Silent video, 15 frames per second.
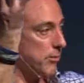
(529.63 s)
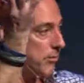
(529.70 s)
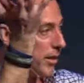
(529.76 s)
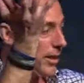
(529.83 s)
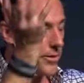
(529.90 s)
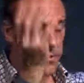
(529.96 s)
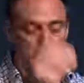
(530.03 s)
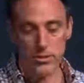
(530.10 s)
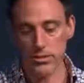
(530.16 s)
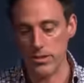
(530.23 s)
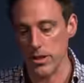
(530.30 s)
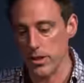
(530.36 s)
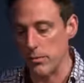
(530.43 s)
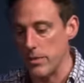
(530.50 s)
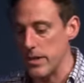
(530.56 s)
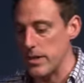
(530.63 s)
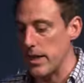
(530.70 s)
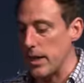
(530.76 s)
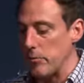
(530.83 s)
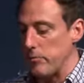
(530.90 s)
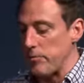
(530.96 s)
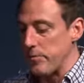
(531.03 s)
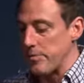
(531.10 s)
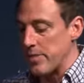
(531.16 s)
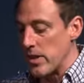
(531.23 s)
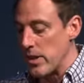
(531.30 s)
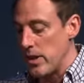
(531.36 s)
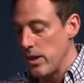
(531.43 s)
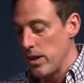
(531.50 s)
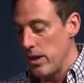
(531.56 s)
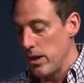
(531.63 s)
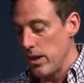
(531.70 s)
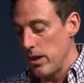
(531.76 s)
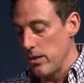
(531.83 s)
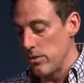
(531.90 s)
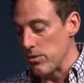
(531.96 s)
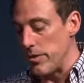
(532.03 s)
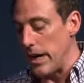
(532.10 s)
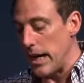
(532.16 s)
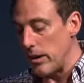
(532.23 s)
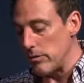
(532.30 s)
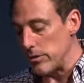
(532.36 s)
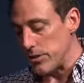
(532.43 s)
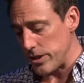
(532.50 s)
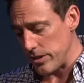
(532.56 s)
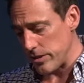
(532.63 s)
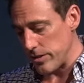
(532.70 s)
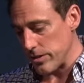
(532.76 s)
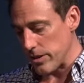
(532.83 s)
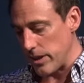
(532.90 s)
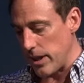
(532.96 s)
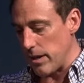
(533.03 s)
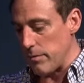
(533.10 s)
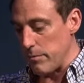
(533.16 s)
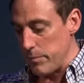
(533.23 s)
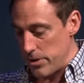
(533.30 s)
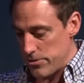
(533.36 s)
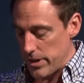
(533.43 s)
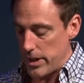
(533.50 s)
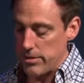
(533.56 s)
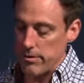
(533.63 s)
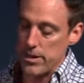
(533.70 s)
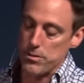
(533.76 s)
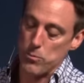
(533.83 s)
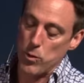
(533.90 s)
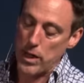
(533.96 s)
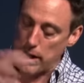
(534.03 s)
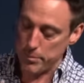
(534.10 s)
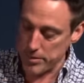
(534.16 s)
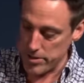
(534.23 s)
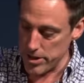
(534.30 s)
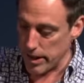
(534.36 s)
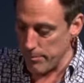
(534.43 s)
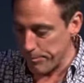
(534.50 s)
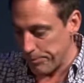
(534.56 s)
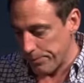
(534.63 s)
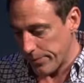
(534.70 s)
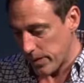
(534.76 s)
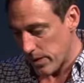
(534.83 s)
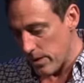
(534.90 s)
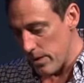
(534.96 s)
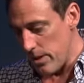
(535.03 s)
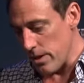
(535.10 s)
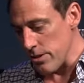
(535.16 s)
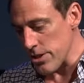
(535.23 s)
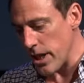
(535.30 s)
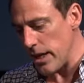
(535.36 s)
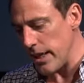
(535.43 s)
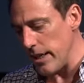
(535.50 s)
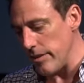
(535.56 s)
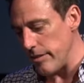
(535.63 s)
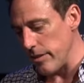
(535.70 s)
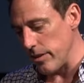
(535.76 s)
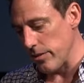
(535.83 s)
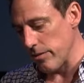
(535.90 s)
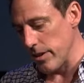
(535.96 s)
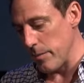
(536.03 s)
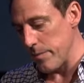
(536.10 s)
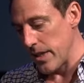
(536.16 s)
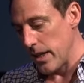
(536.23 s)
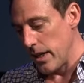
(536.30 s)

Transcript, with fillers: Father, just like we sang. So now Jesus is going to get betrayed and arrested. We'll hop to John. John eighteen three.